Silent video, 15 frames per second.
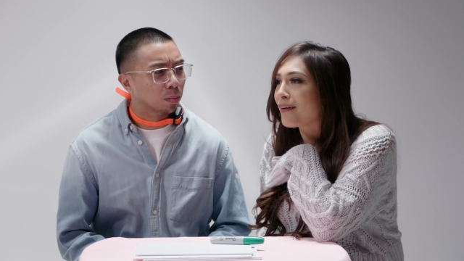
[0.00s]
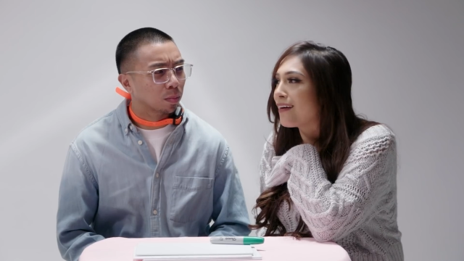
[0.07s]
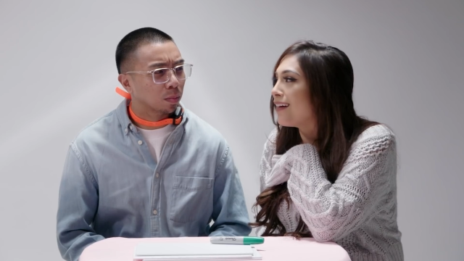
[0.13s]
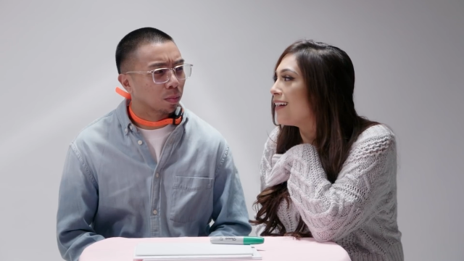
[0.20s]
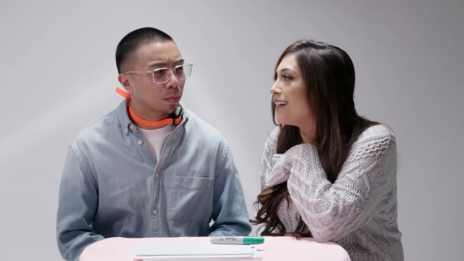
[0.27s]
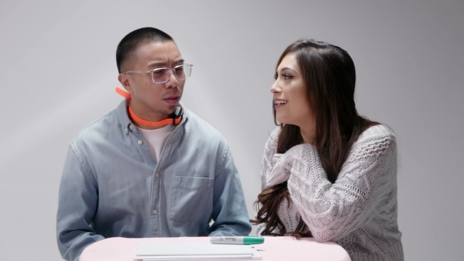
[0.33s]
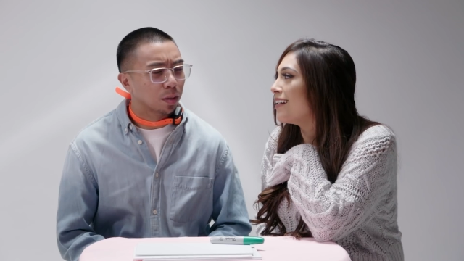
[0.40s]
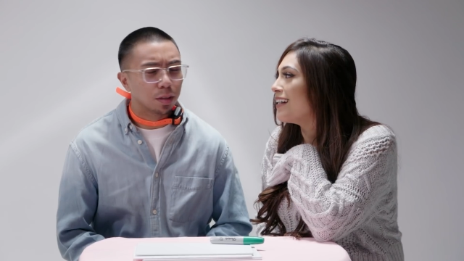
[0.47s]

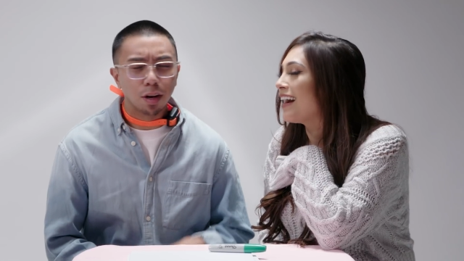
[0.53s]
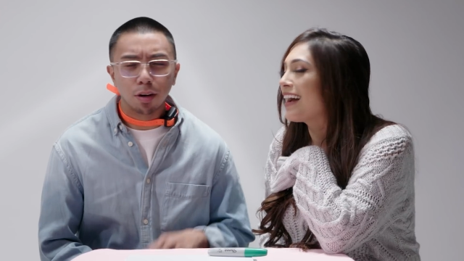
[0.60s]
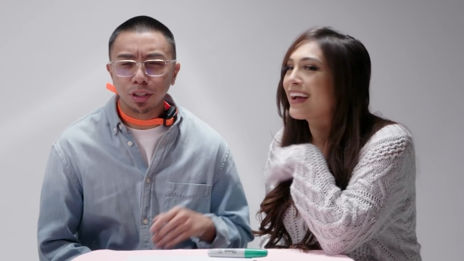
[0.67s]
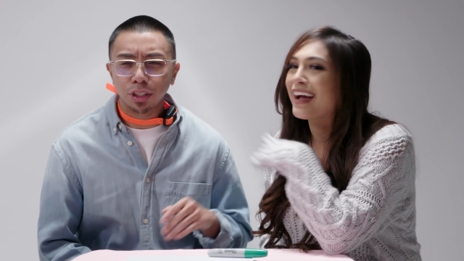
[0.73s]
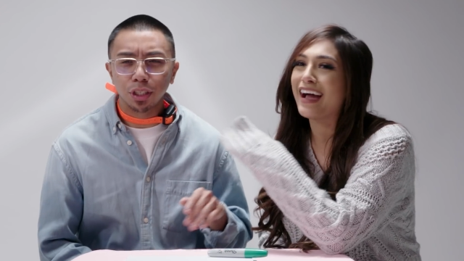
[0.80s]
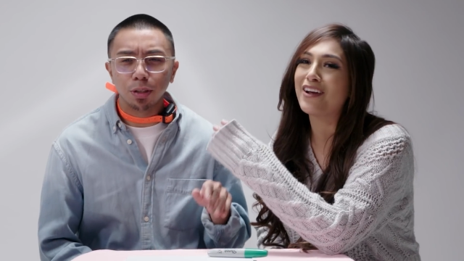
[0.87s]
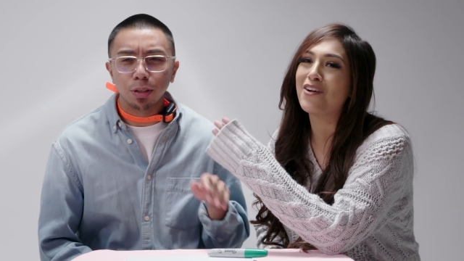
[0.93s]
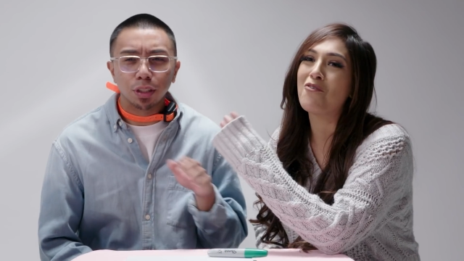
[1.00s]
Speaker 1: but no, I
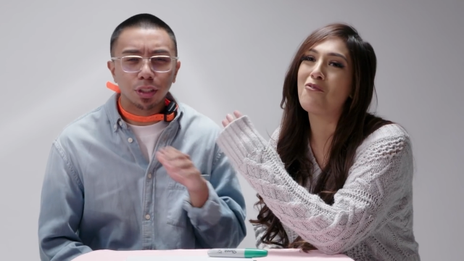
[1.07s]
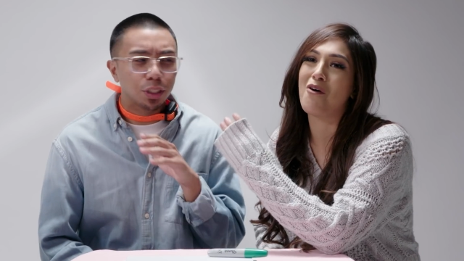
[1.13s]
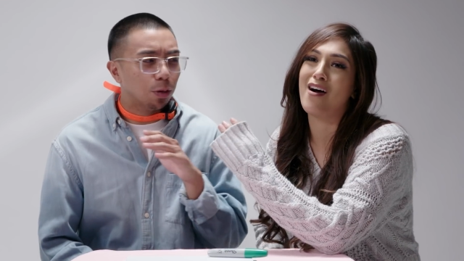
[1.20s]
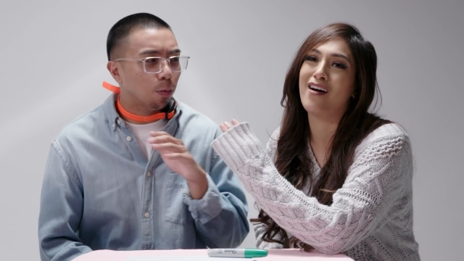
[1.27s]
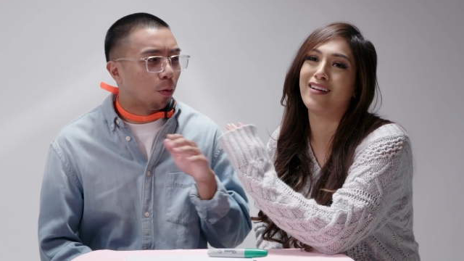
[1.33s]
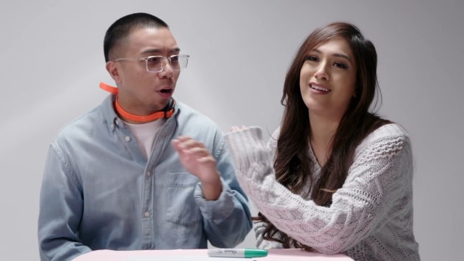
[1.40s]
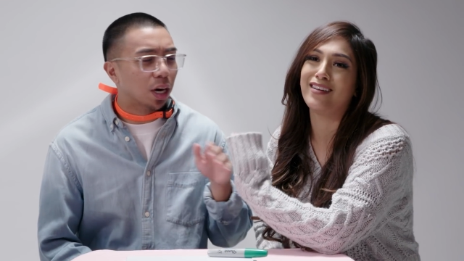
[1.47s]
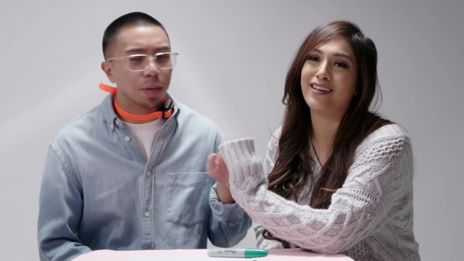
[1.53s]
kind of
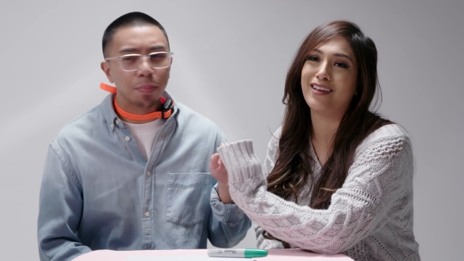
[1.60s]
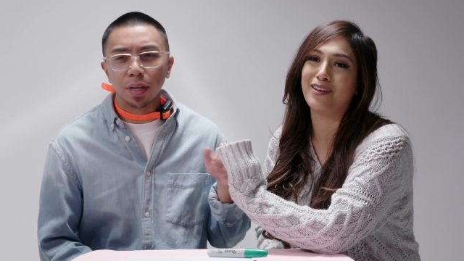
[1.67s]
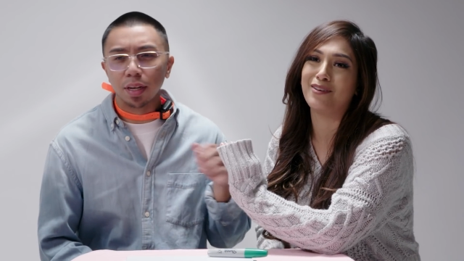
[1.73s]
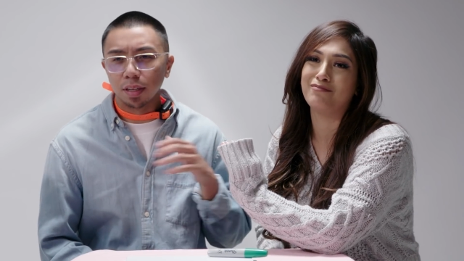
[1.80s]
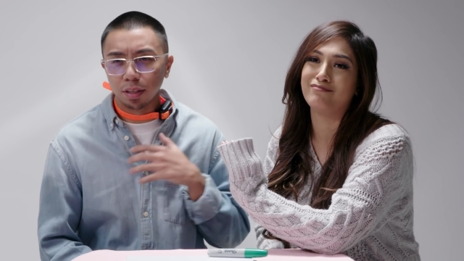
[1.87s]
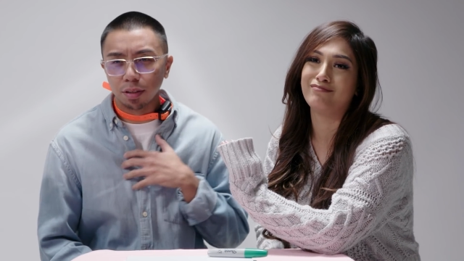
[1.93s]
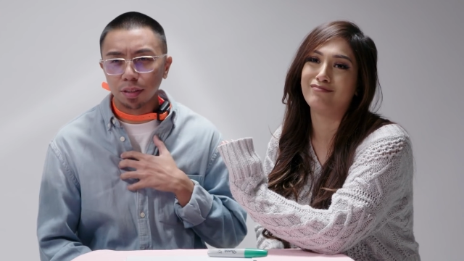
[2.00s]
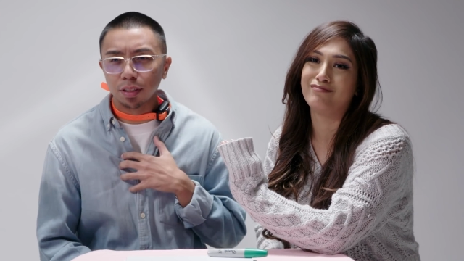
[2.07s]
wanted him. Me to
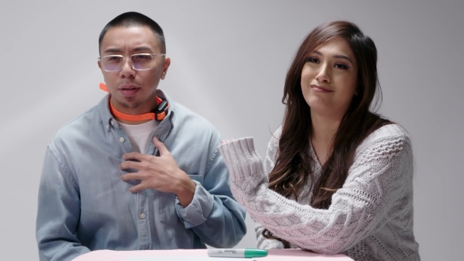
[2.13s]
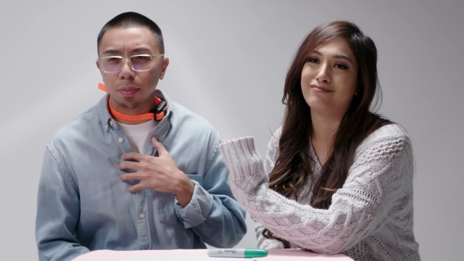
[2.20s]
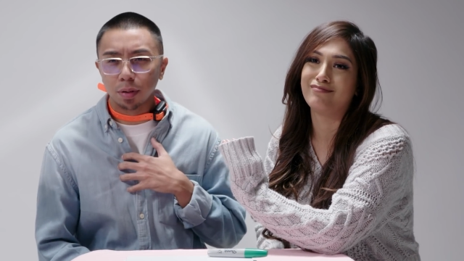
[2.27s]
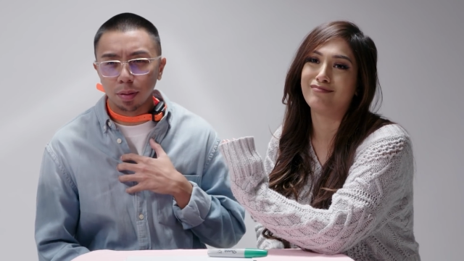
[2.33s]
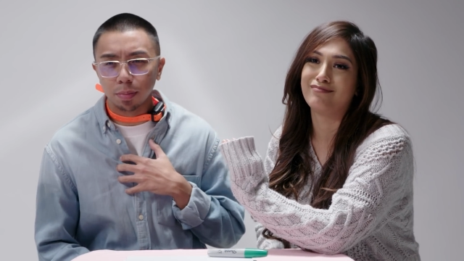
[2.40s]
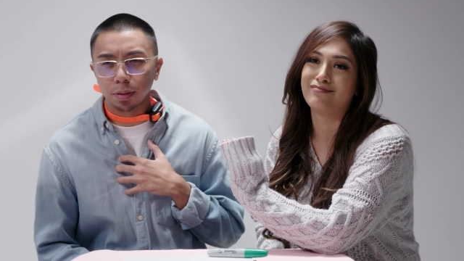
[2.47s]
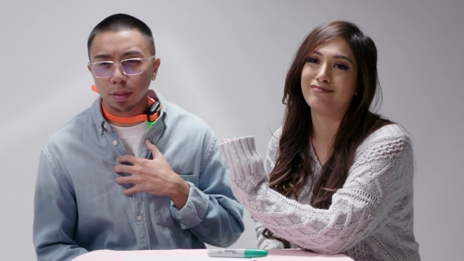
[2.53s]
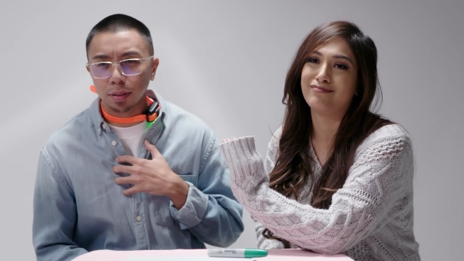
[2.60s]
lose on
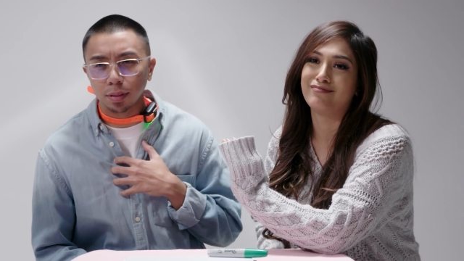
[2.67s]
purpose.